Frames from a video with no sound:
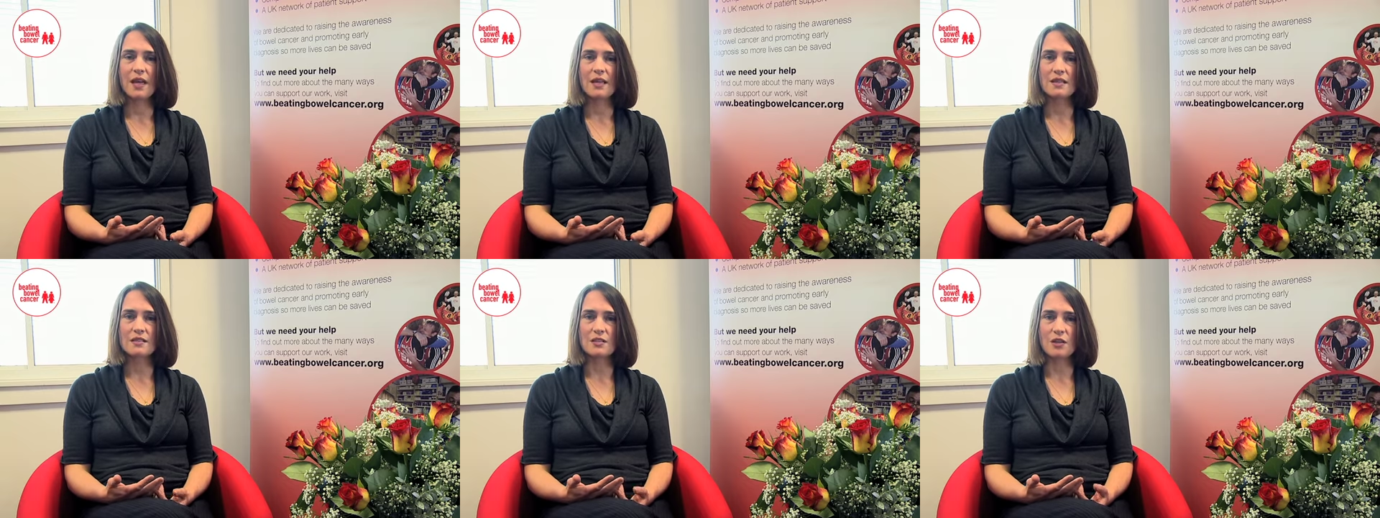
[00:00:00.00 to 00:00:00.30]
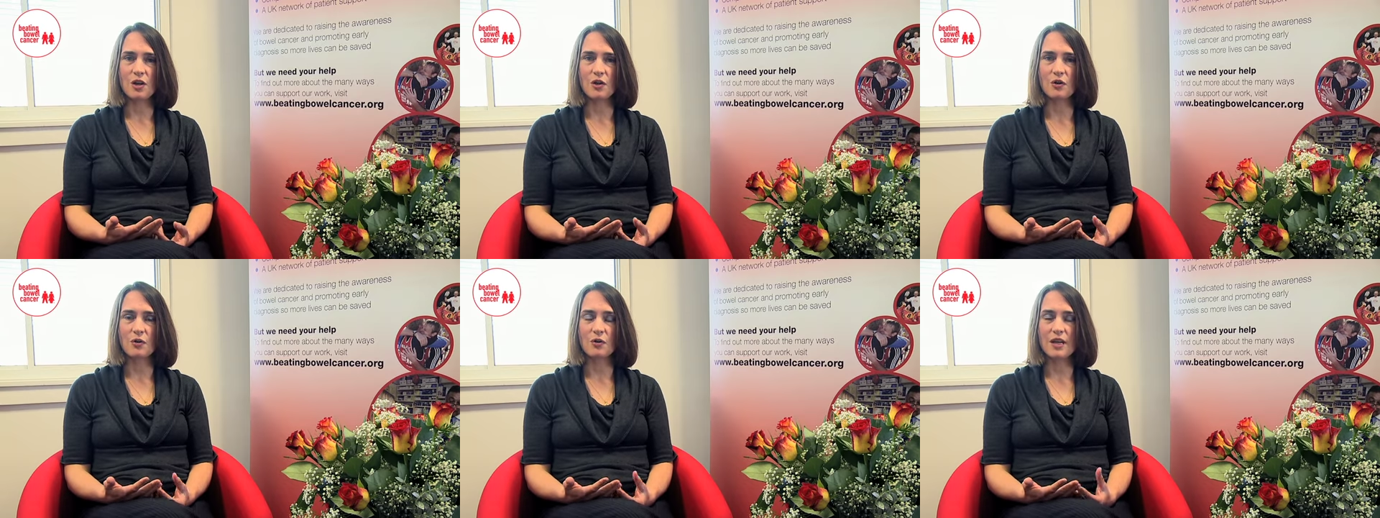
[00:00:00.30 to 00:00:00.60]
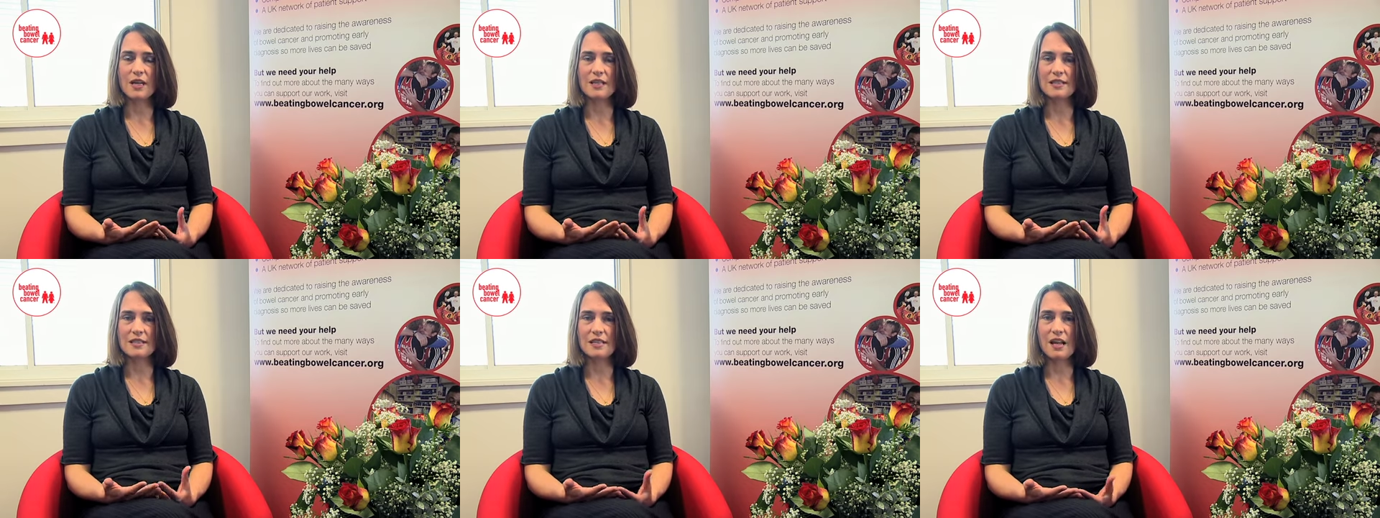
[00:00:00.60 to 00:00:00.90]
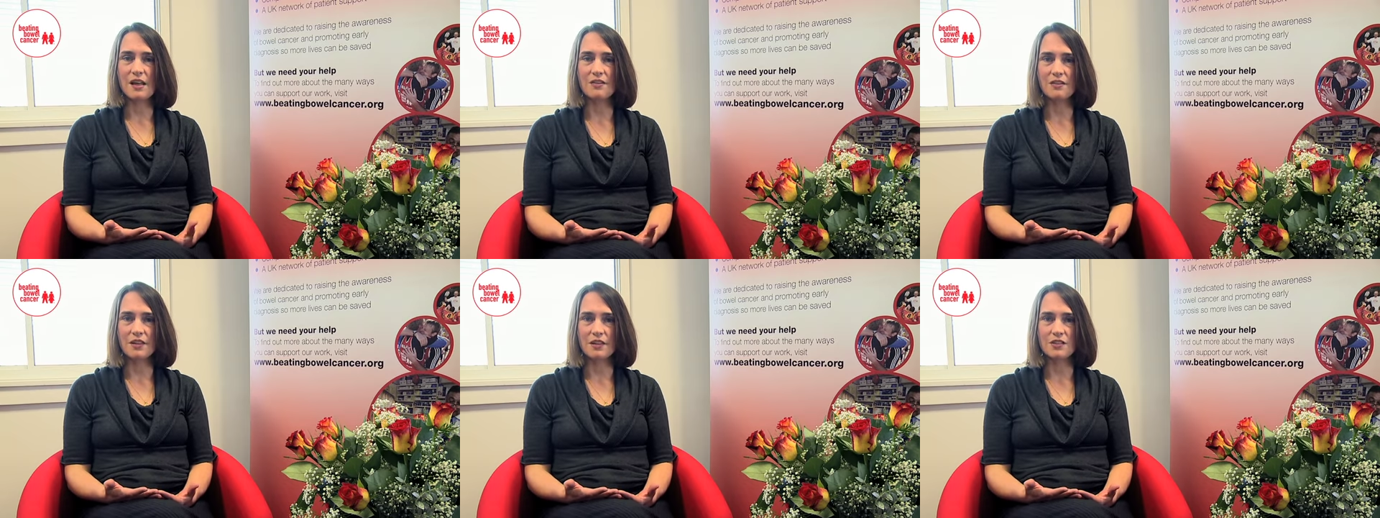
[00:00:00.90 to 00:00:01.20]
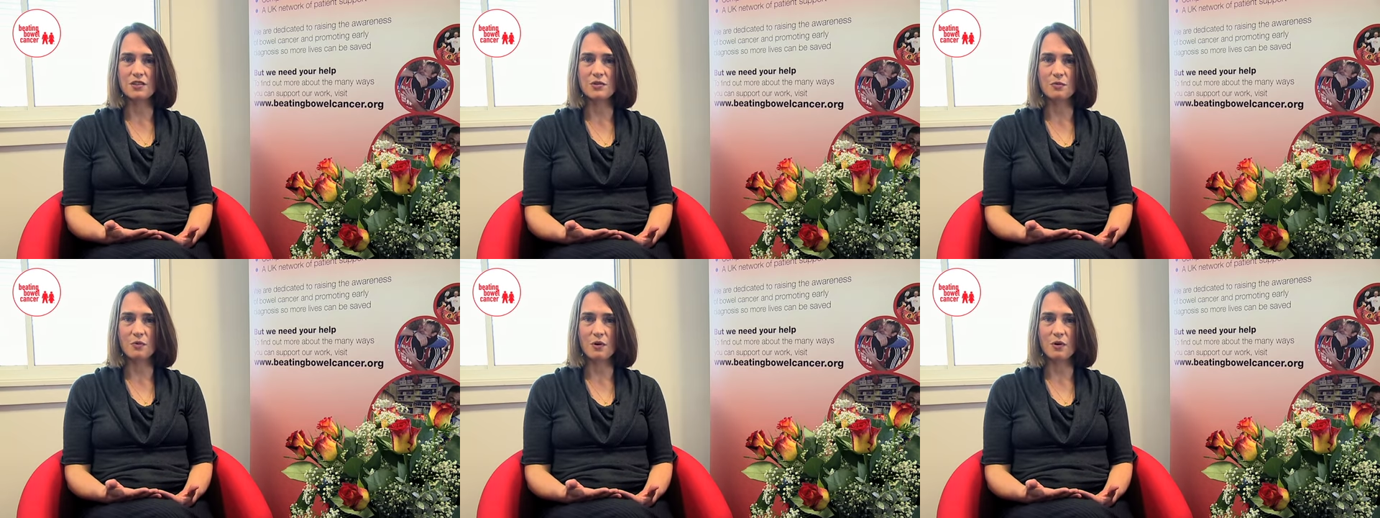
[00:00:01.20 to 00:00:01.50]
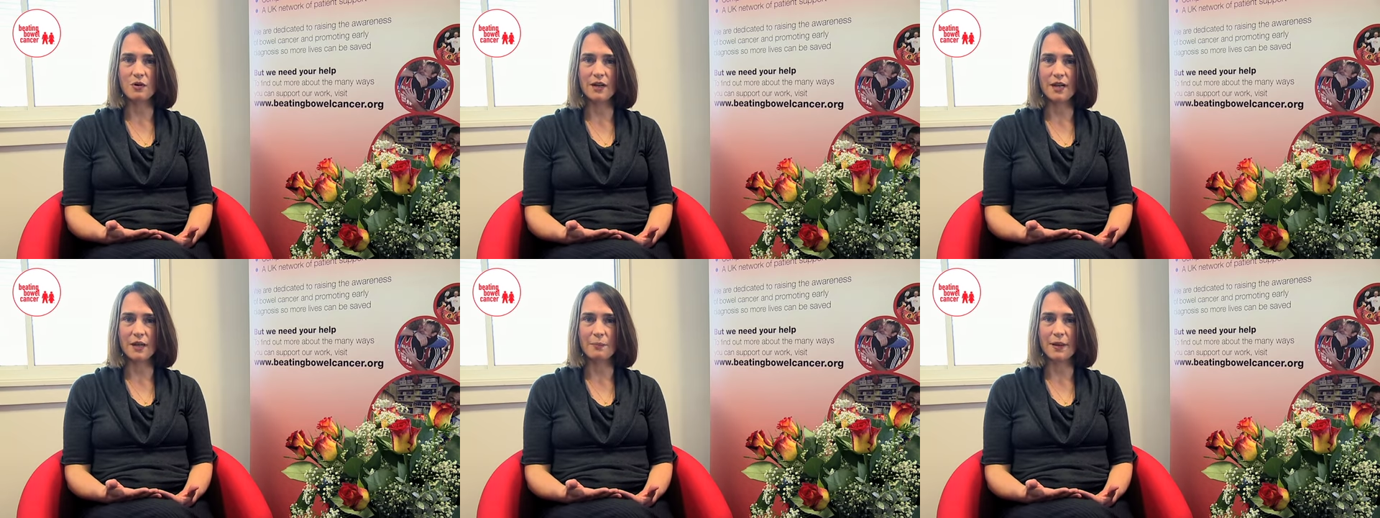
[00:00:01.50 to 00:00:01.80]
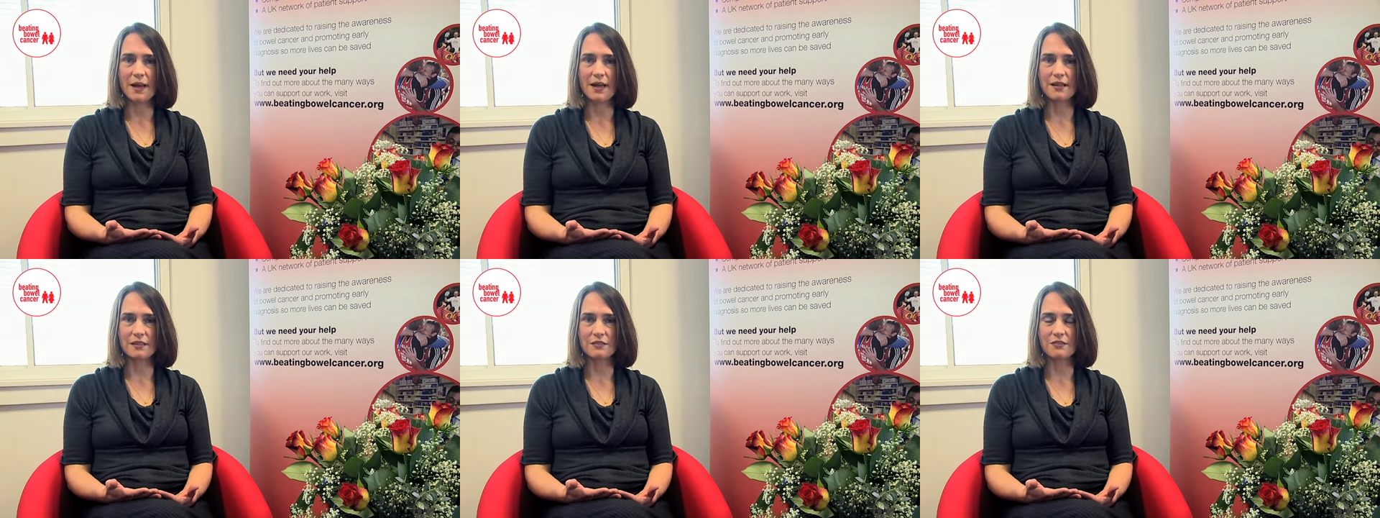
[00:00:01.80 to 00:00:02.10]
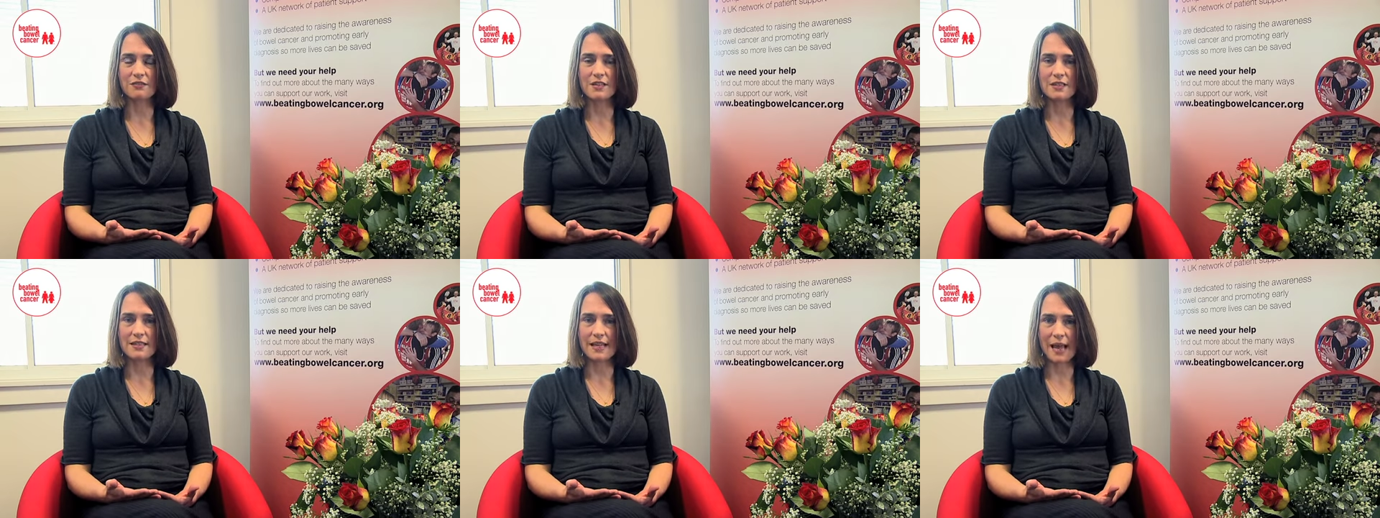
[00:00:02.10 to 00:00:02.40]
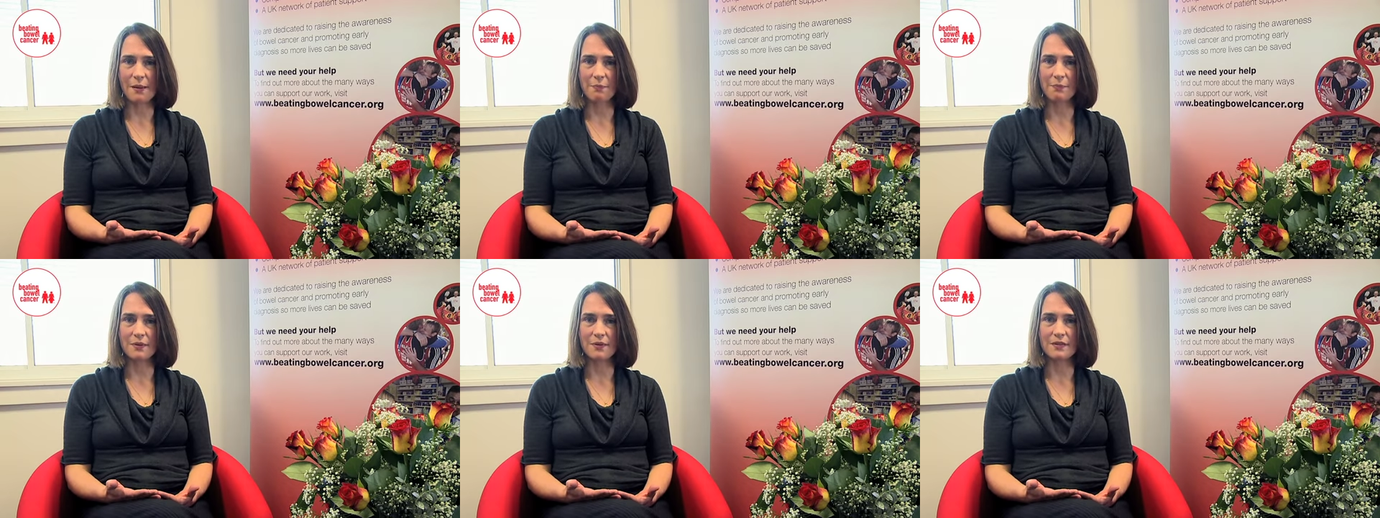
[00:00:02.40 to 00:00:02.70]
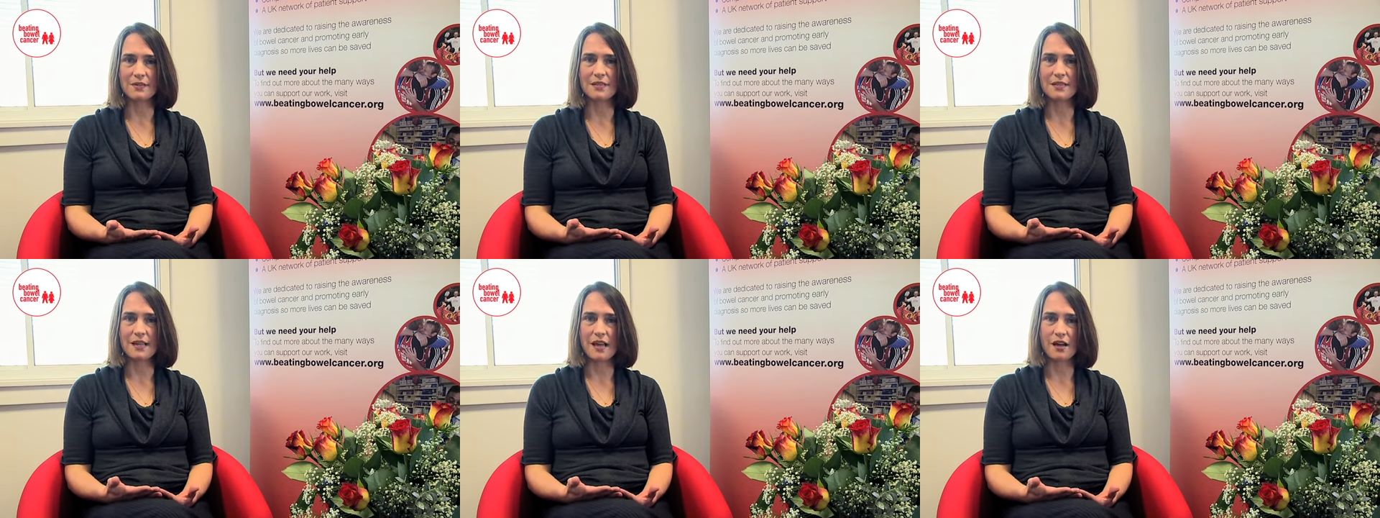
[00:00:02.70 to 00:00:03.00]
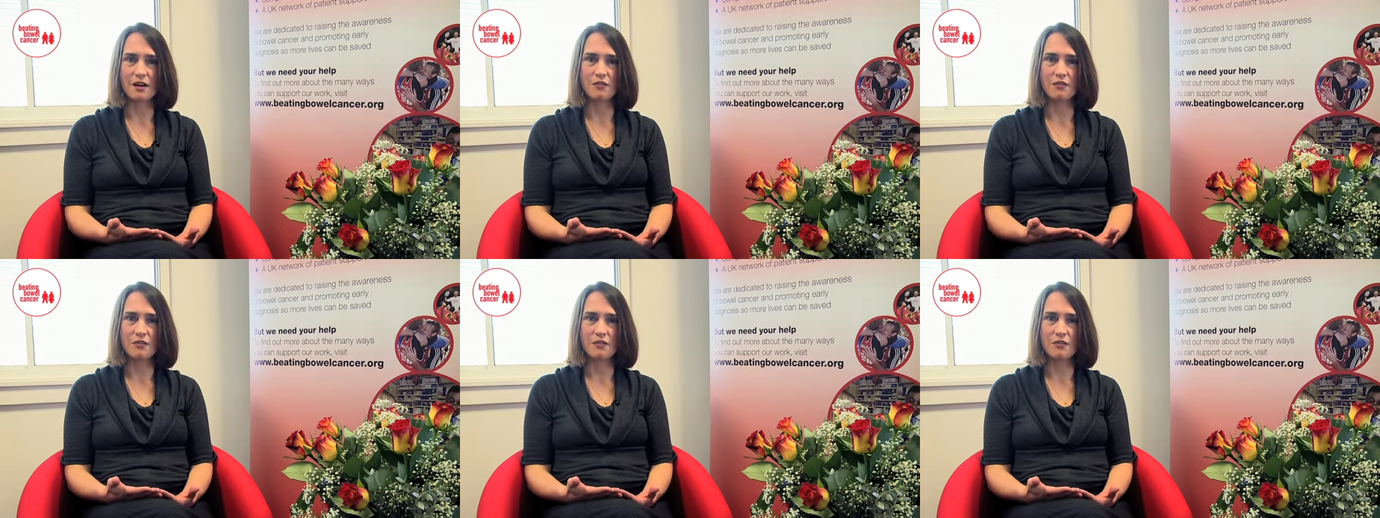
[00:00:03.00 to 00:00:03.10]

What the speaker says: So it's nothing to worry about if this happens